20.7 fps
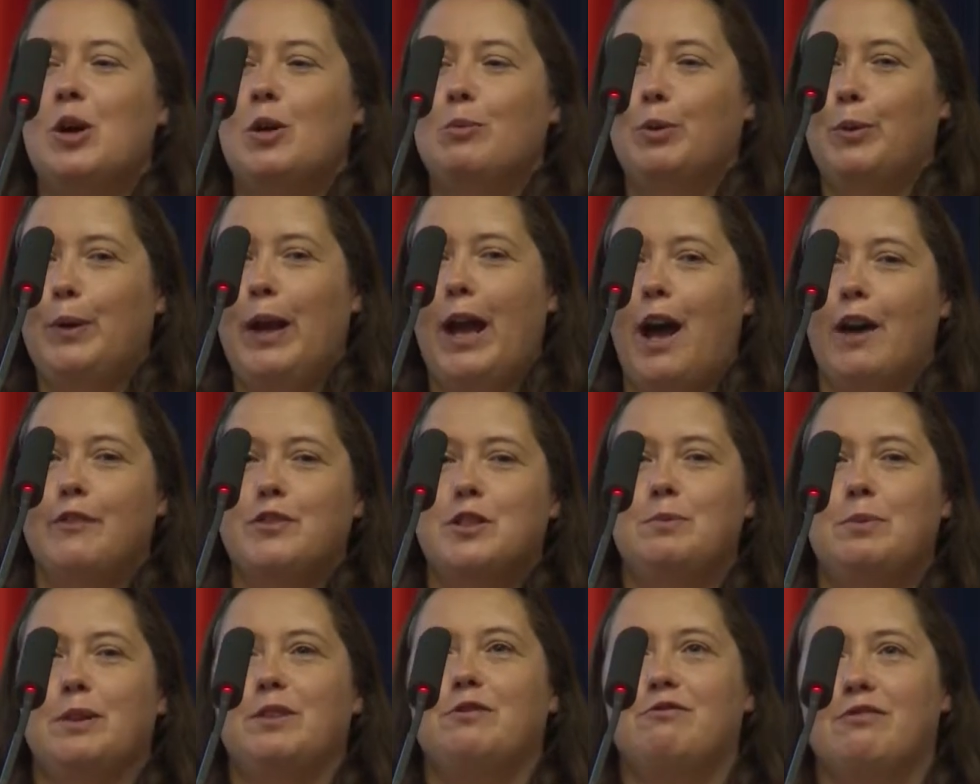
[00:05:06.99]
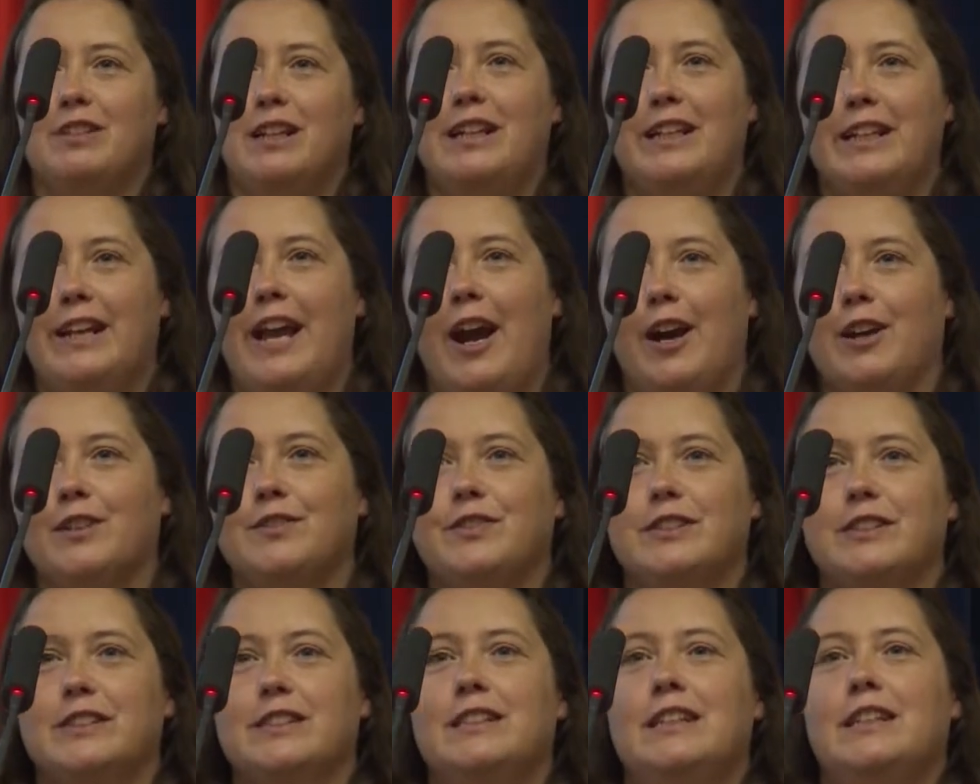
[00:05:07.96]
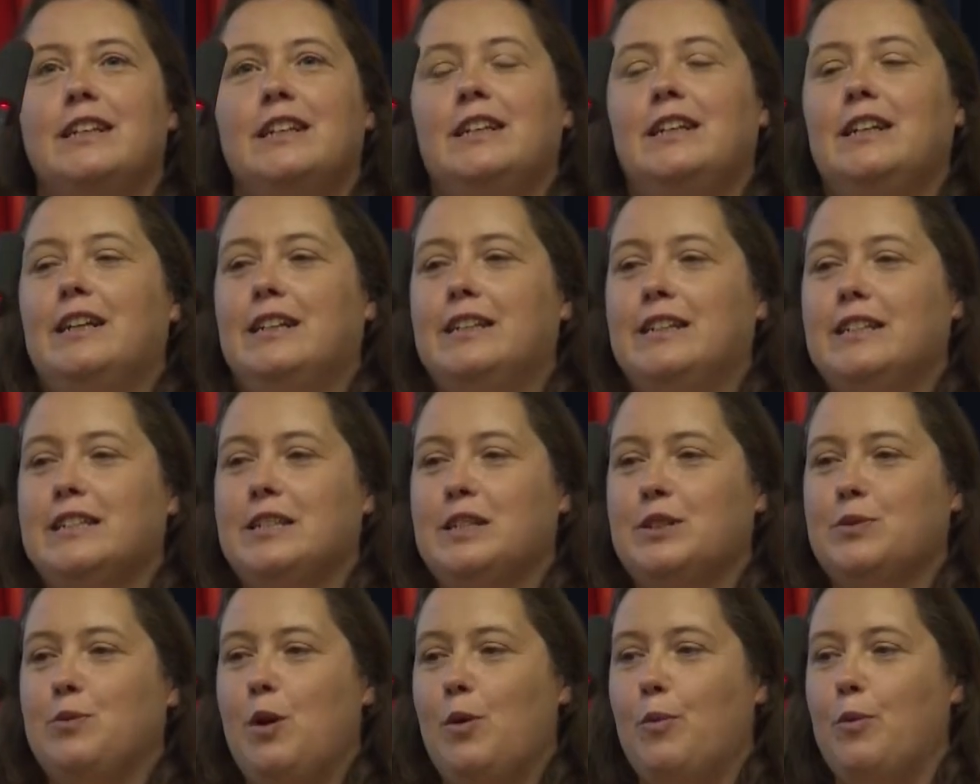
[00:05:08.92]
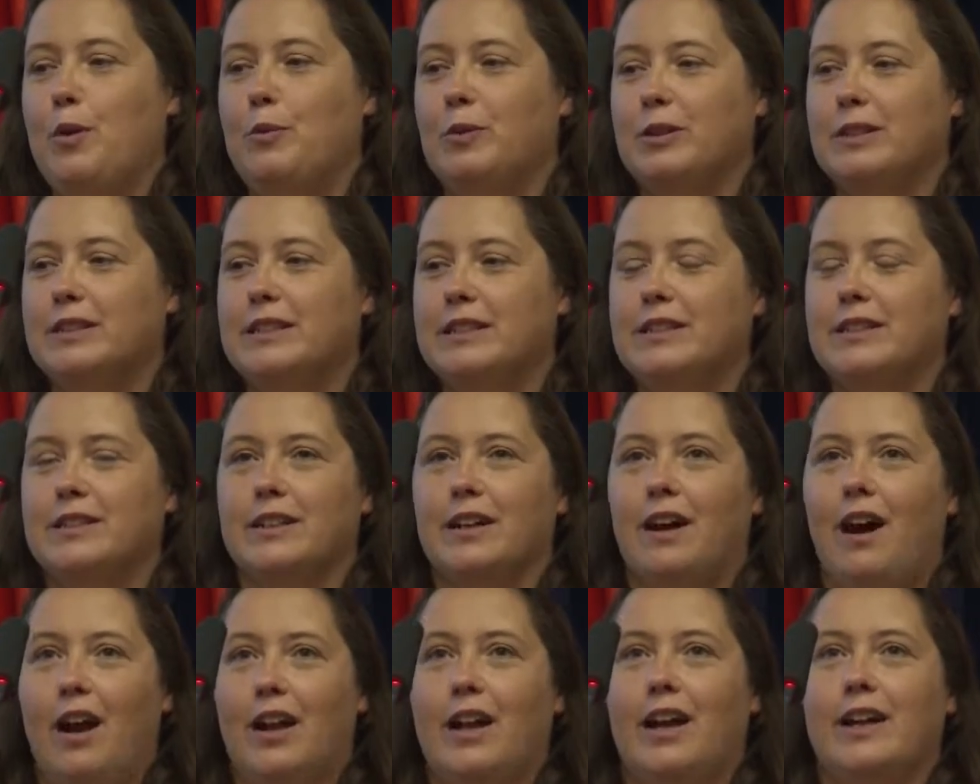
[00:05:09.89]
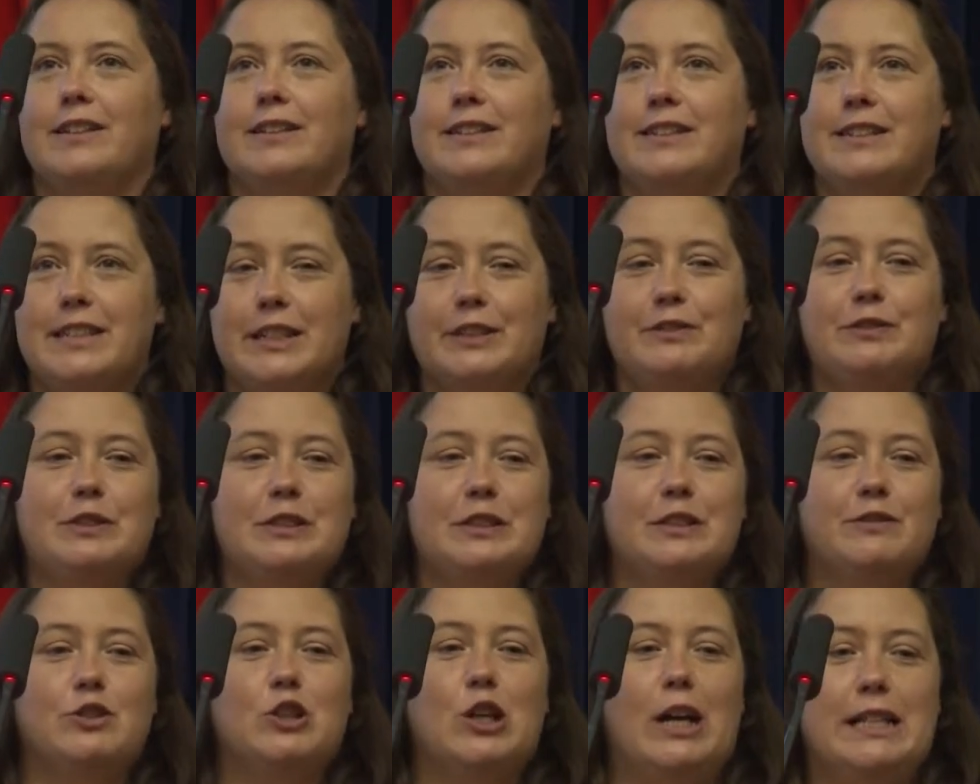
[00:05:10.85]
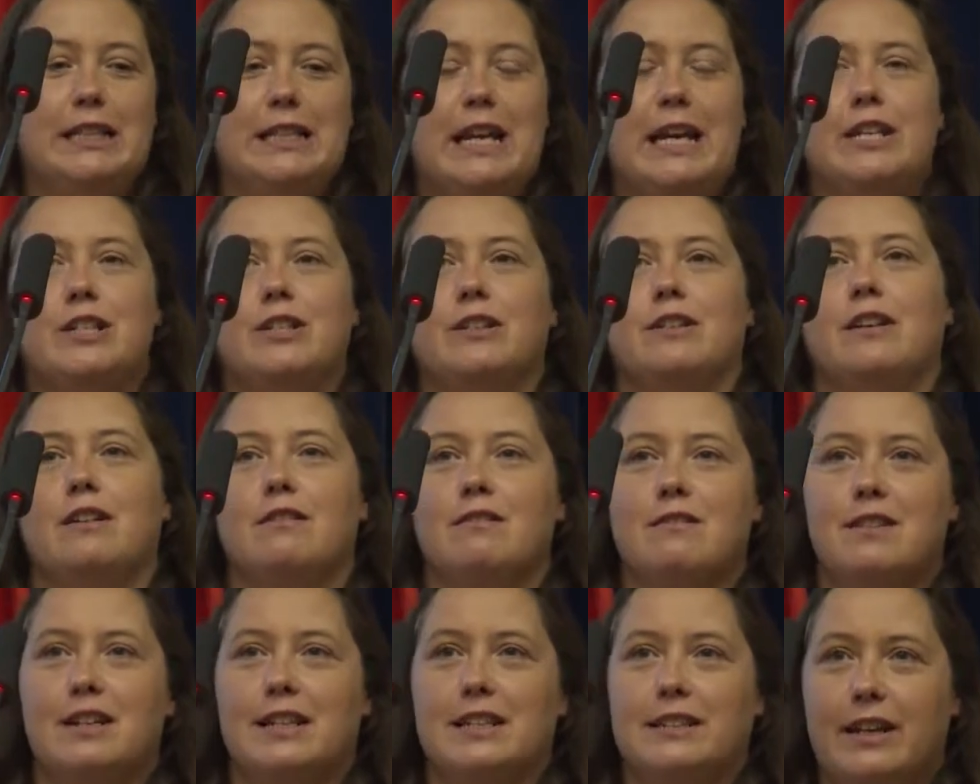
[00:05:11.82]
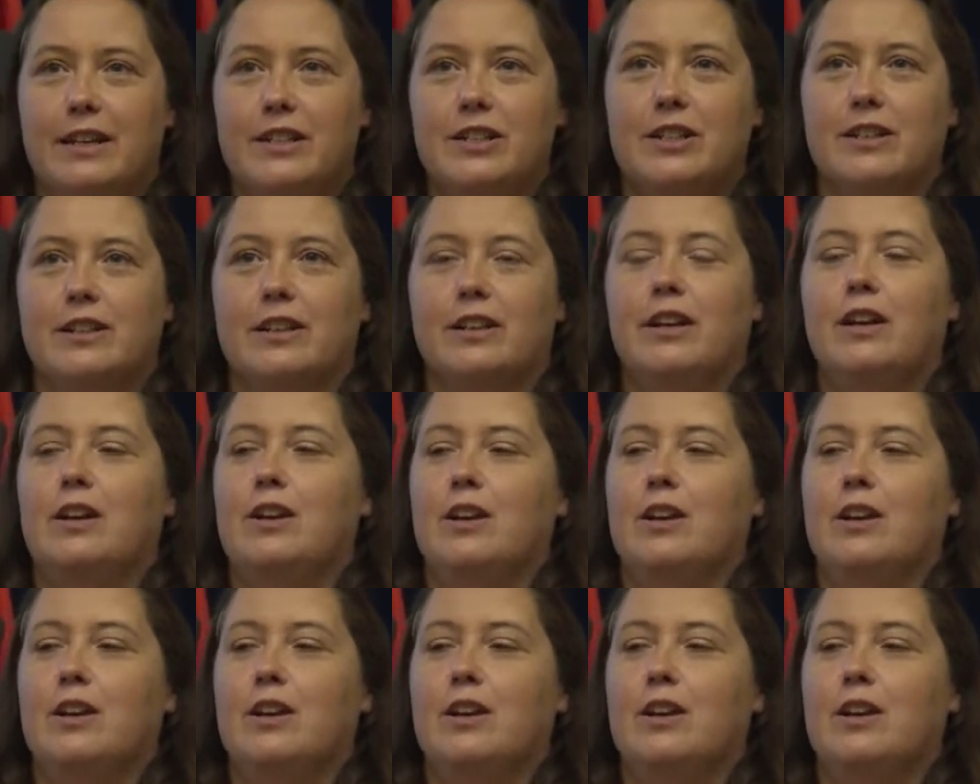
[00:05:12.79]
But we have to be really careful, and this is what we wanted to highlight, the difference of translation and localization.